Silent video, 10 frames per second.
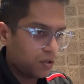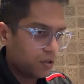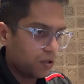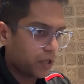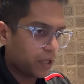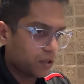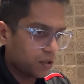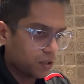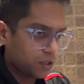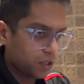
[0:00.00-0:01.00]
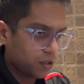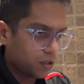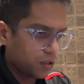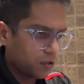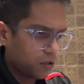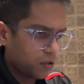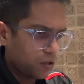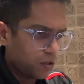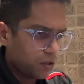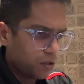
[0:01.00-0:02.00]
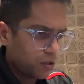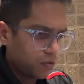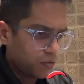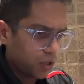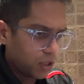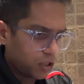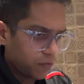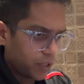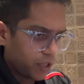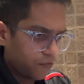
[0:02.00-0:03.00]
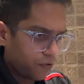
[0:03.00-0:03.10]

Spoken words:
Okay, let's see. What else do we have?